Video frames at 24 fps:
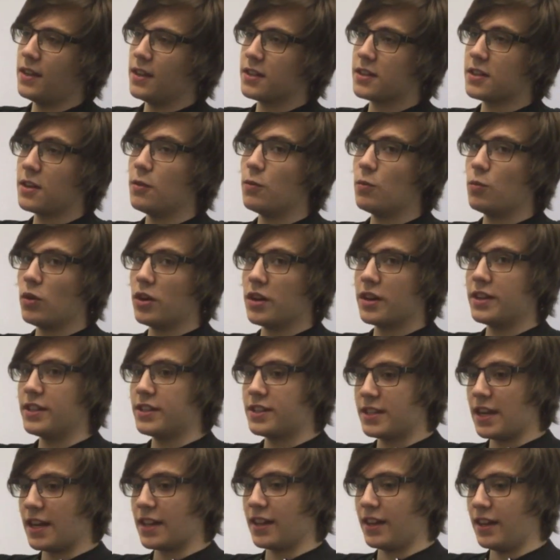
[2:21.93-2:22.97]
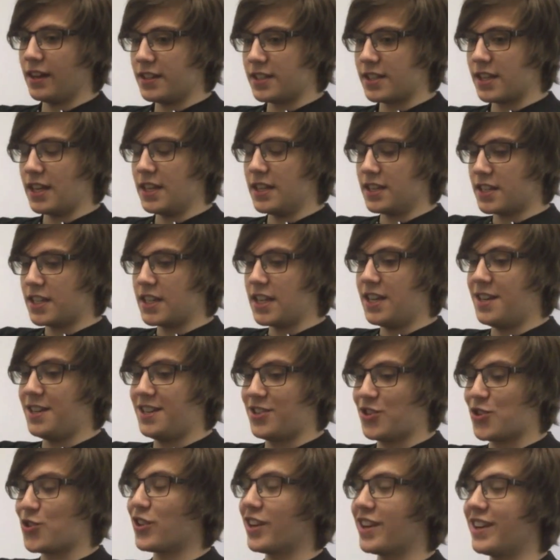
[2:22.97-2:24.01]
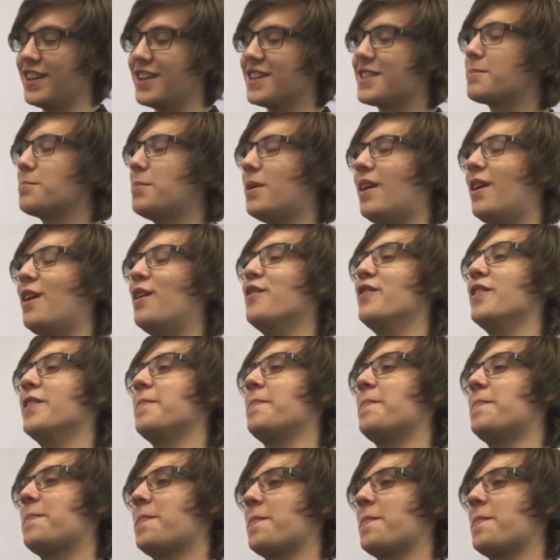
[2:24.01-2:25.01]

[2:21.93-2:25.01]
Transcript: So working deadlines is the trickiest part of it.